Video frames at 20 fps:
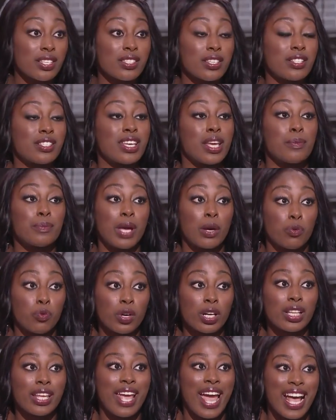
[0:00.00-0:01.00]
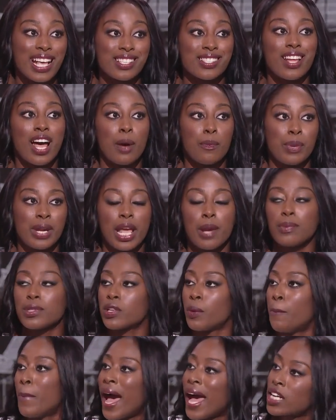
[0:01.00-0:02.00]
is a team that really has not been able
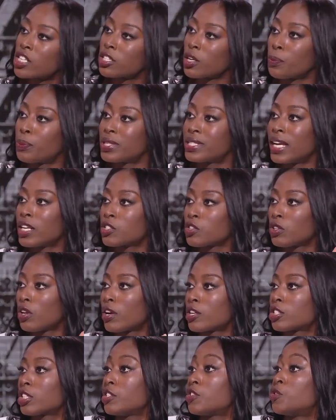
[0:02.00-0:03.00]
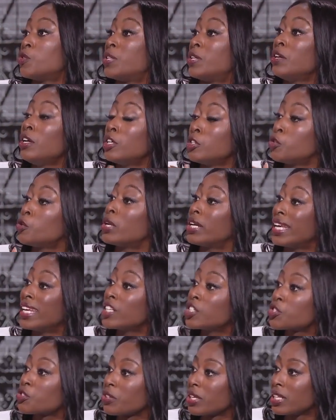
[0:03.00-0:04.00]
to match their potential largely to, due to
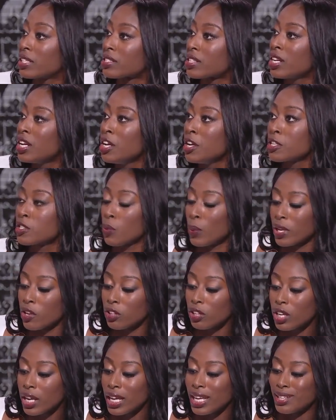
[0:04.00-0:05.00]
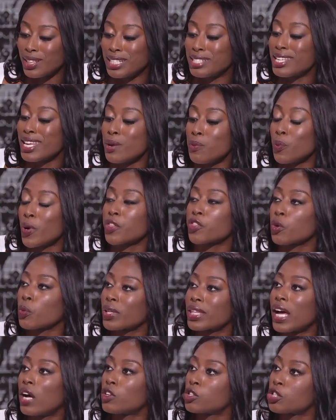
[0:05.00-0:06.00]
injuries. So when you look at the team with or
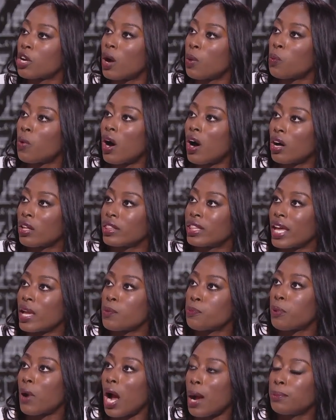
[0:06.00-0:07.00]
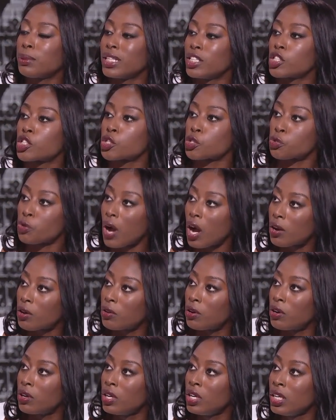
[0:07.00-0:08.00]
without John Wall, they probably
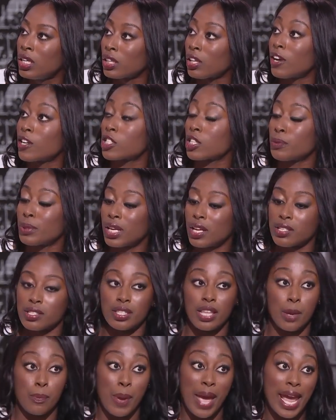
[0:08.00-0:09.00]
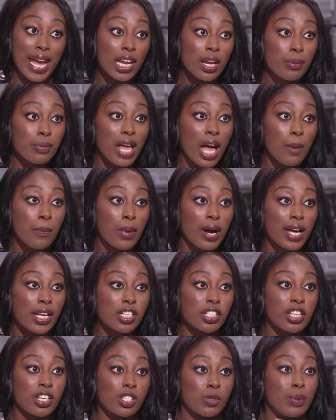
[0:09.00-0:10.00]
struggle largely because they paid him that
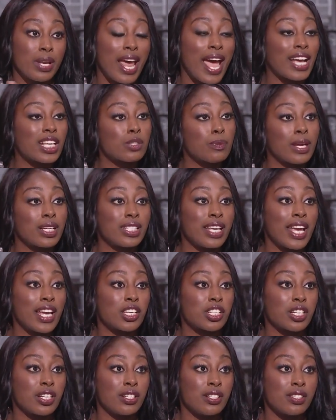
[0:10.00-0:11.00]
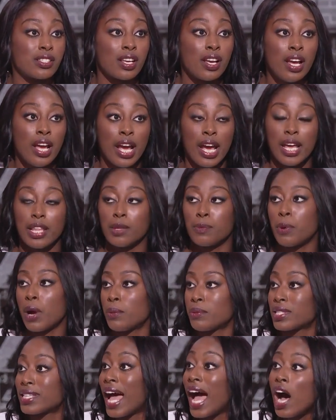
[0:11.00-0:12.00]
much. There's been expectations, and the
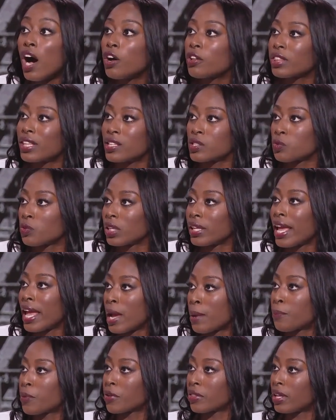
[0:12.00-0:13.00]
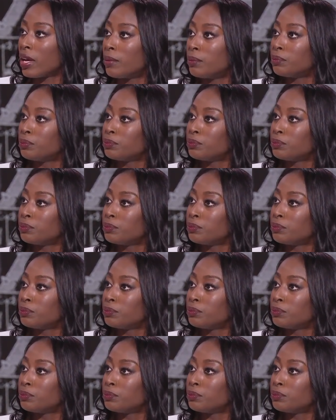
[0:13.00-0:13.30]
problem is health has really hampered them.